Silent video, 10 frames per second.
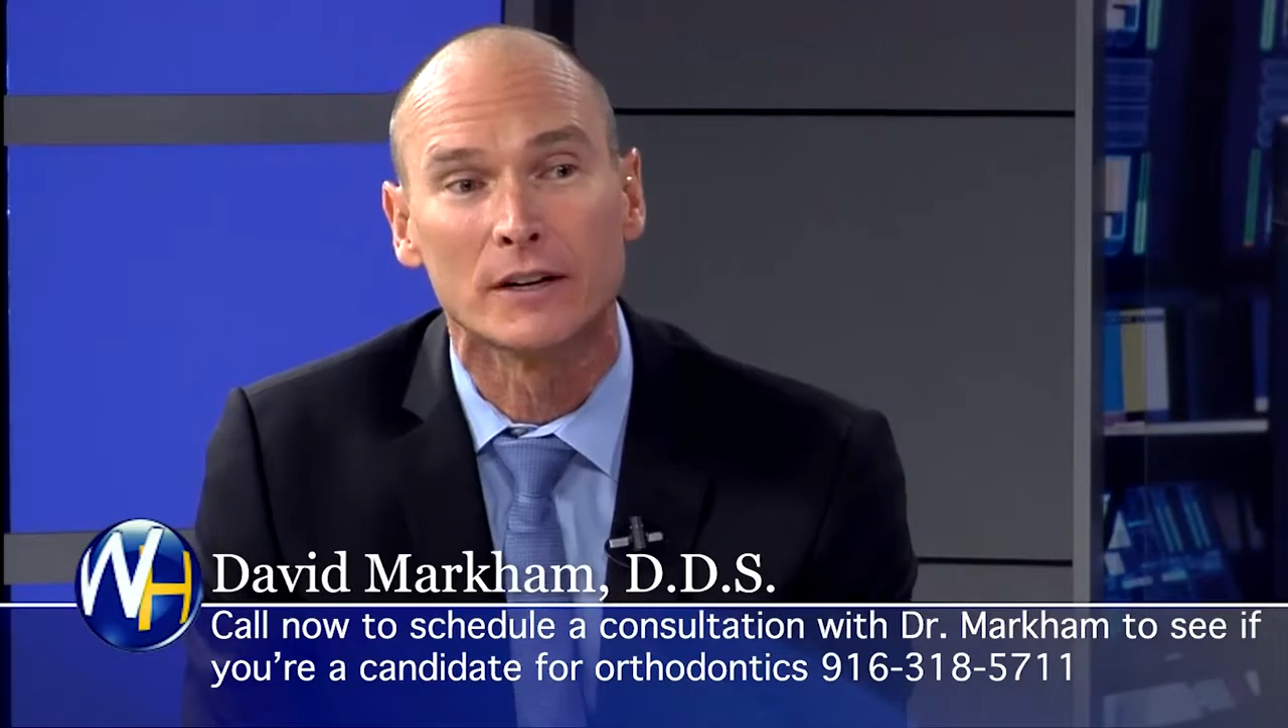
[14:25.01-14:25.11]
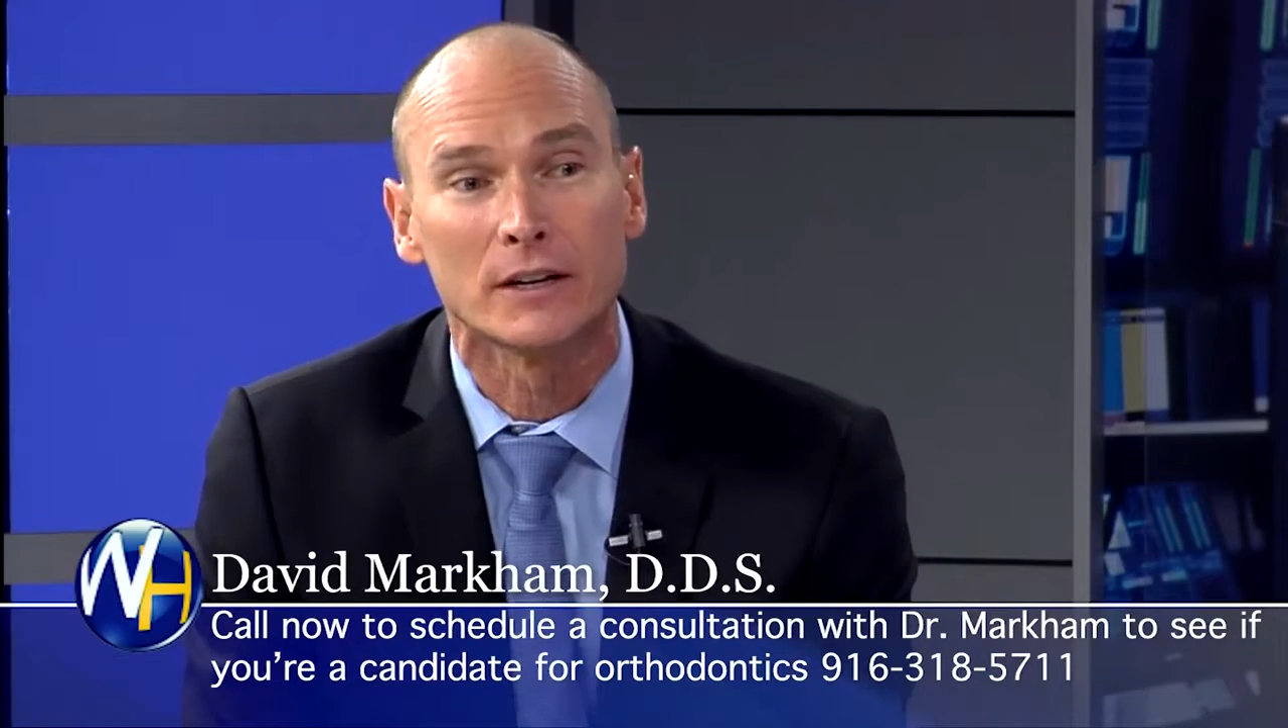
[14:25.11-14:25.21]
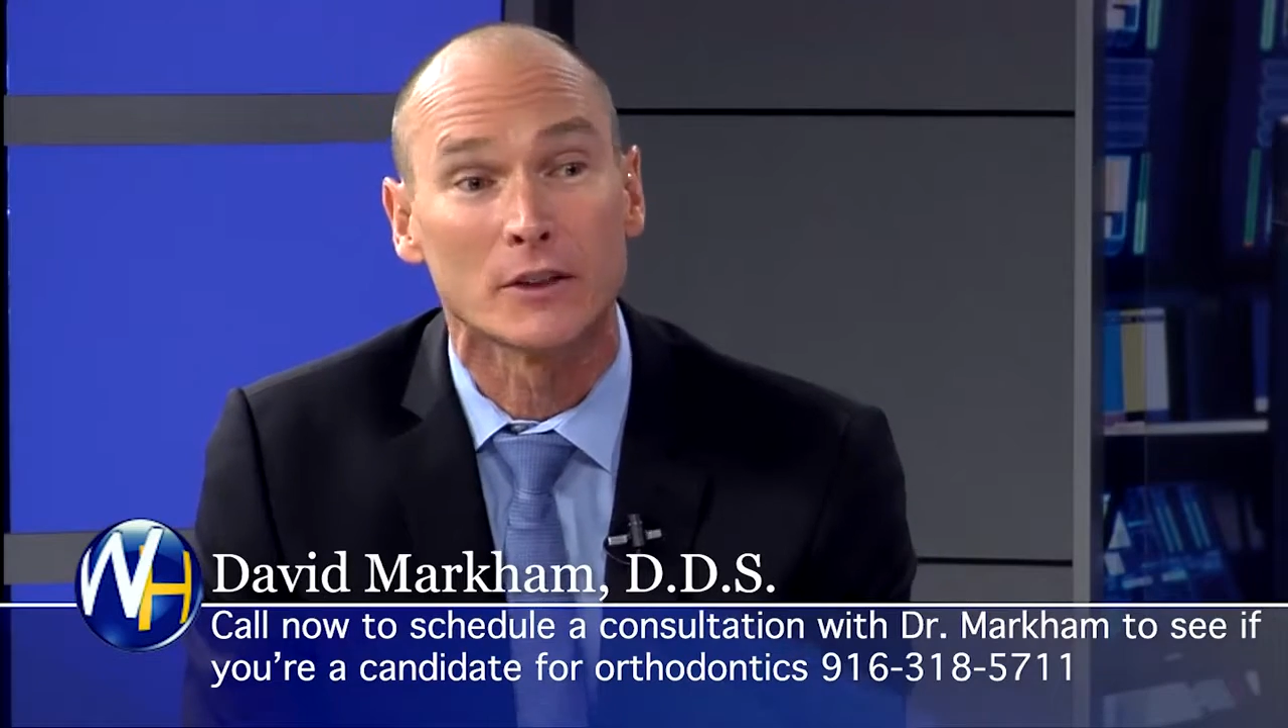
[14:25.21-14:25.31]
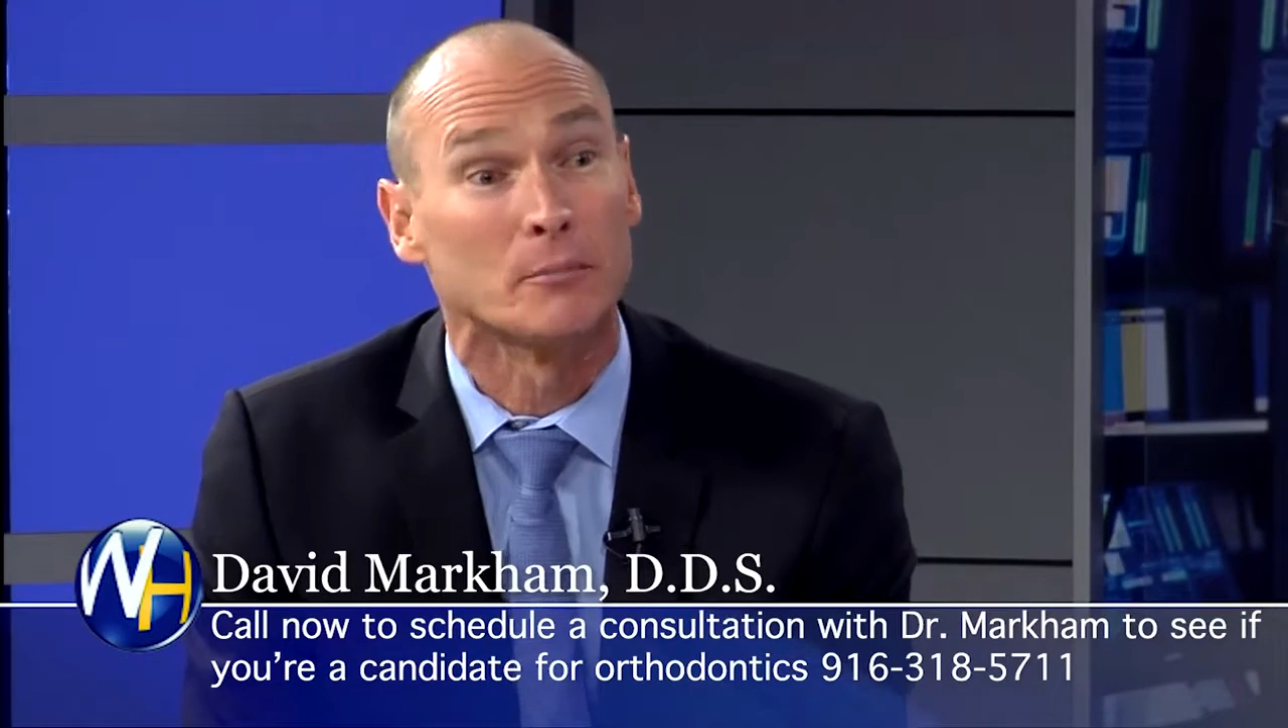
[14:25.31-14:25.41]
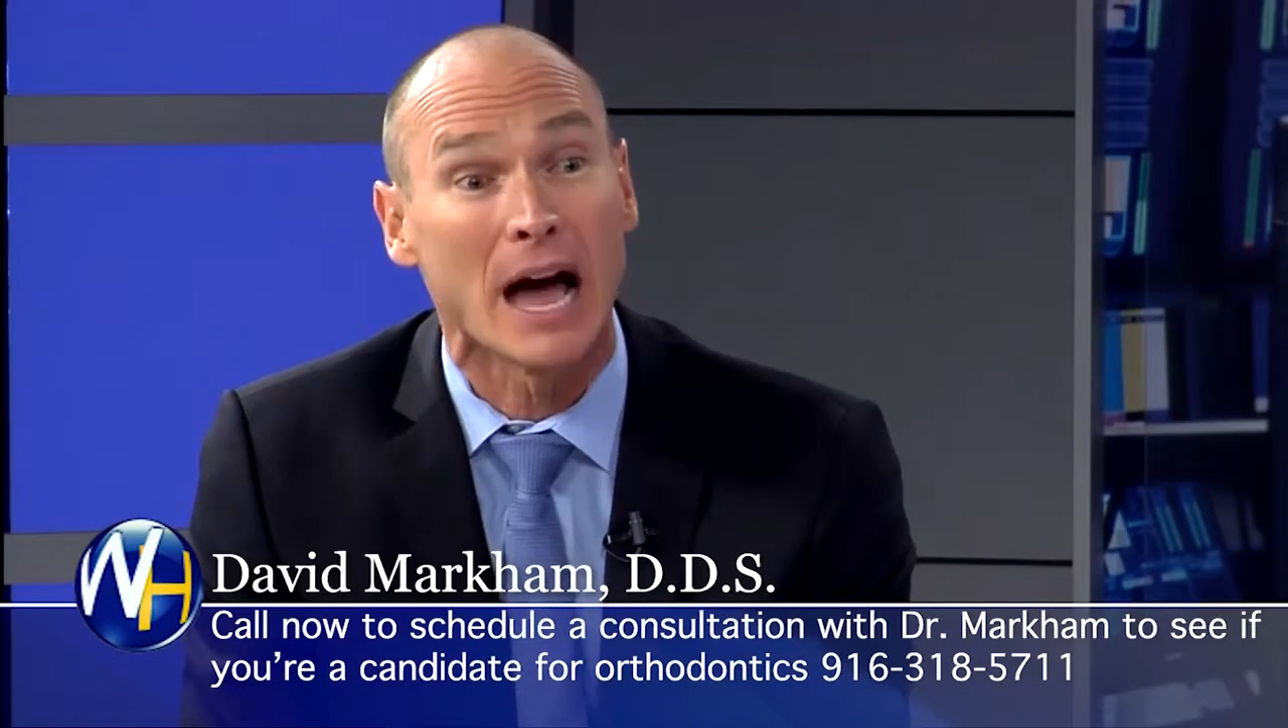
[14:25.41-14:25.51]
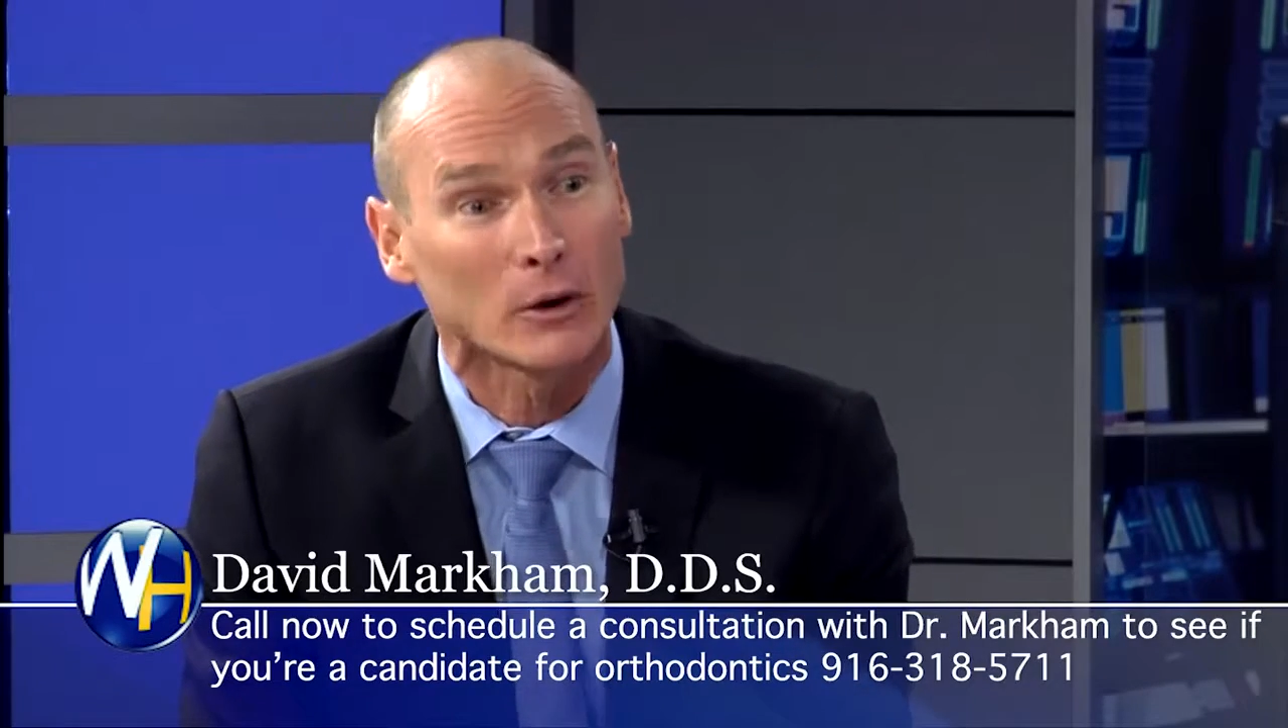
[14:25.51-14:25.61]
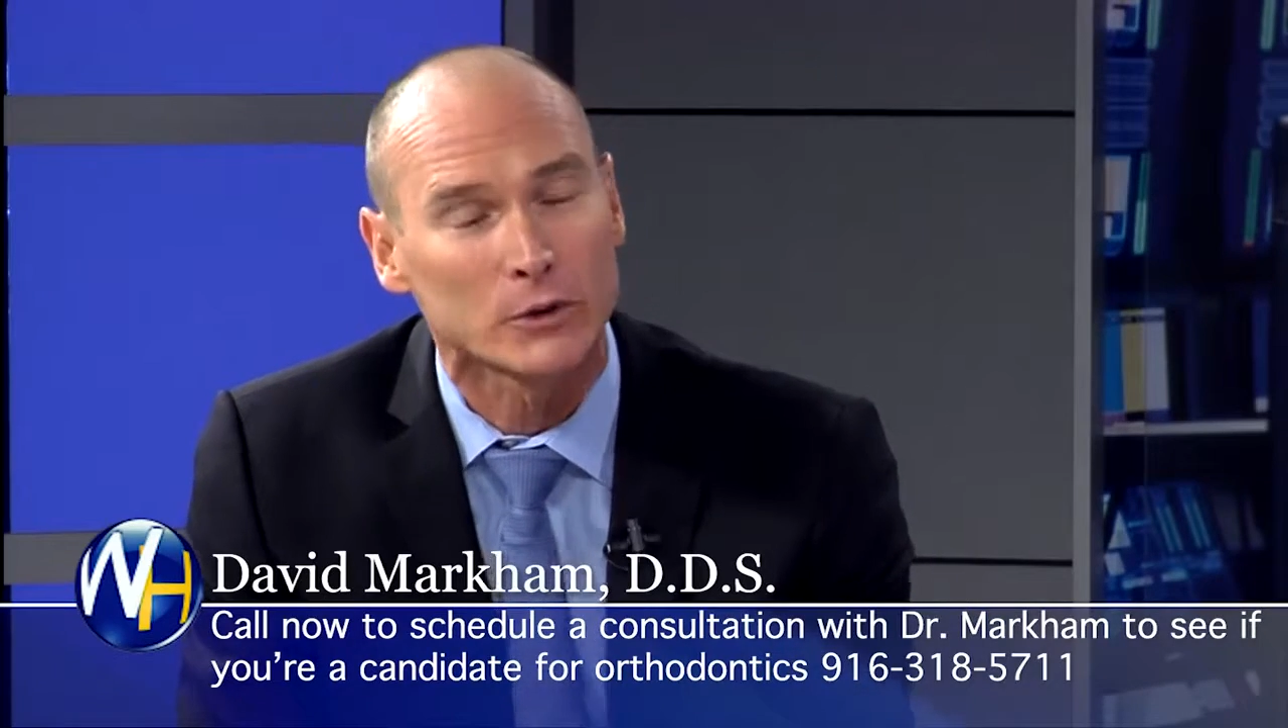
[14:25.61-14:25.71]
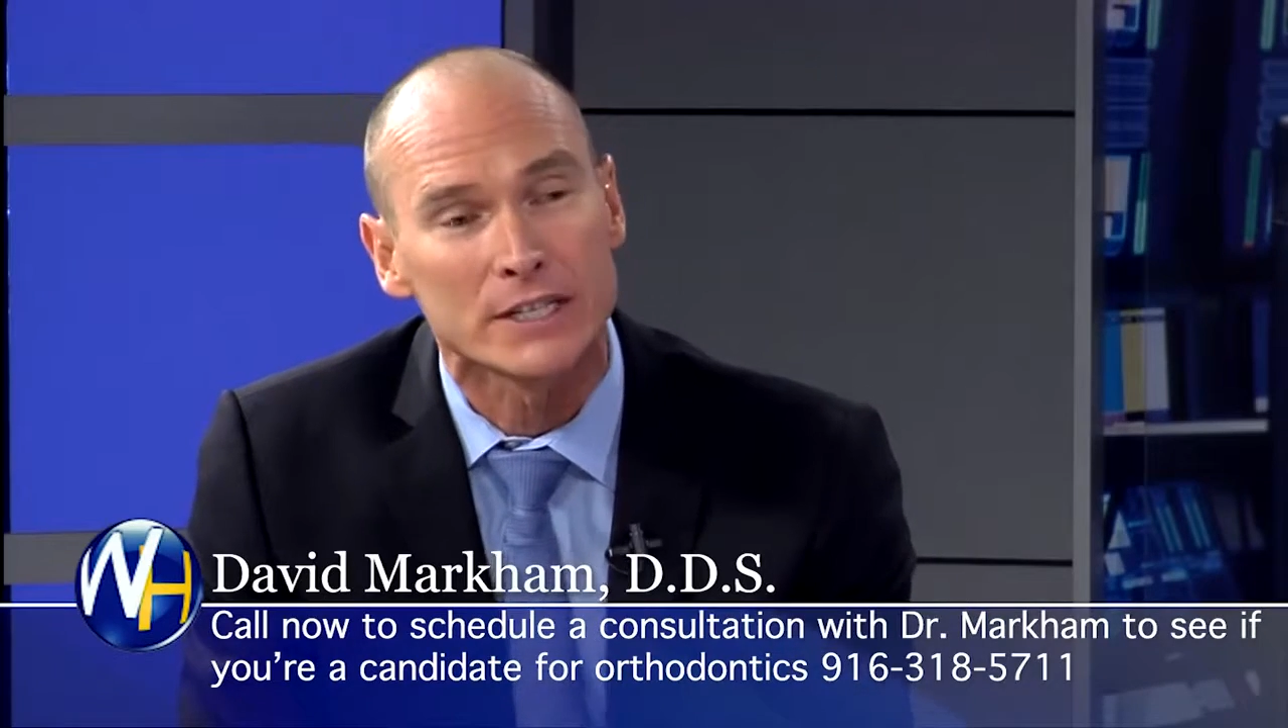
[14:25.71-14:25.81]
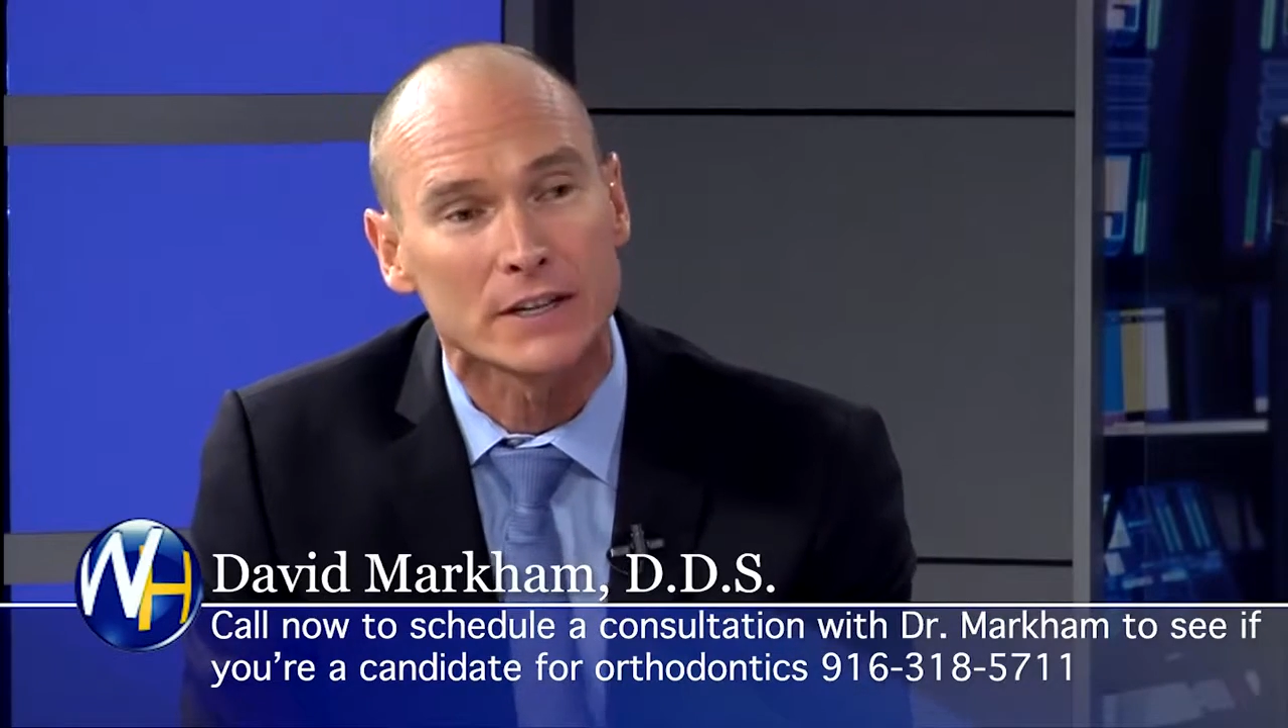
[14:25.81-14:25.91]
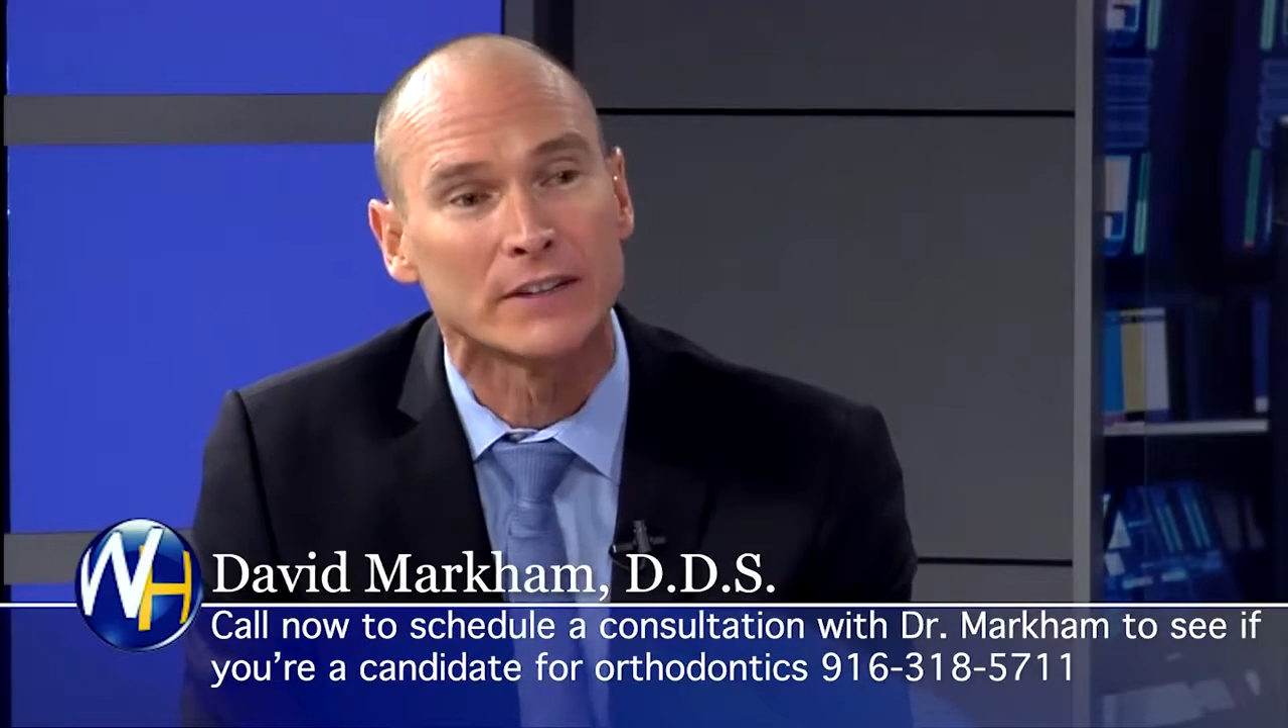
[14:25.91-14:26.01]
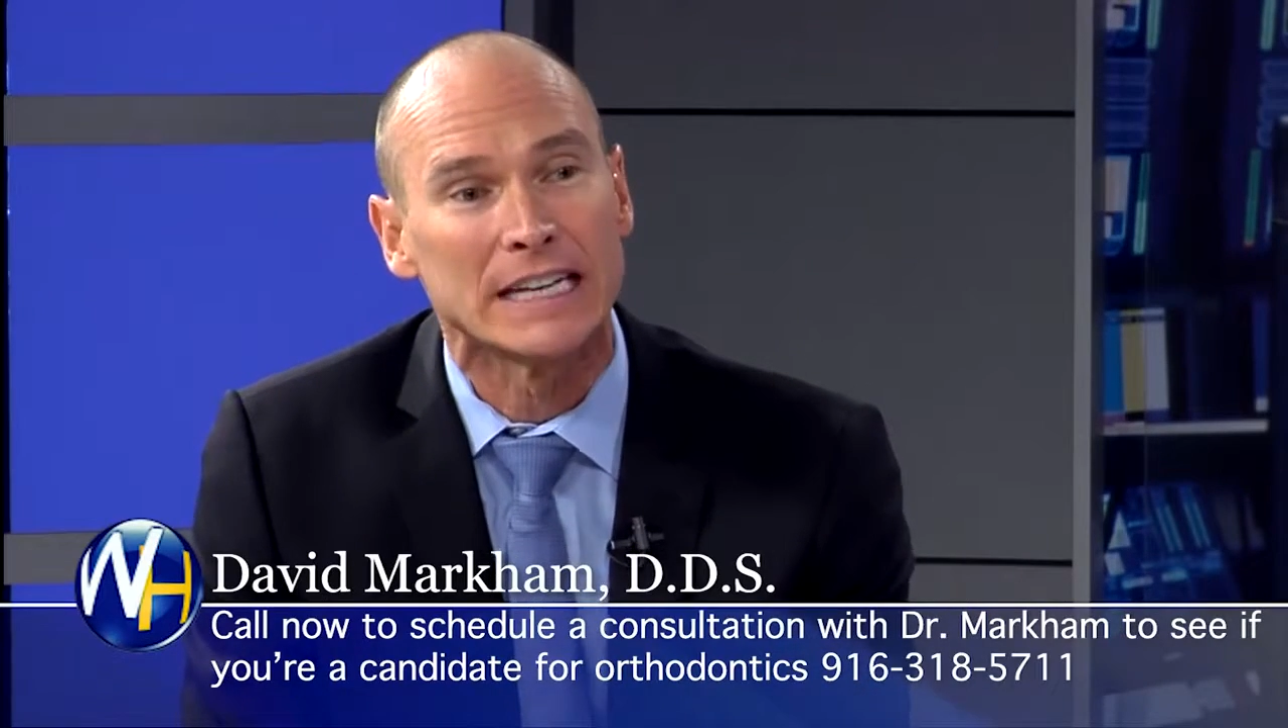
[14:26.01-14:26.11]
the boundaries of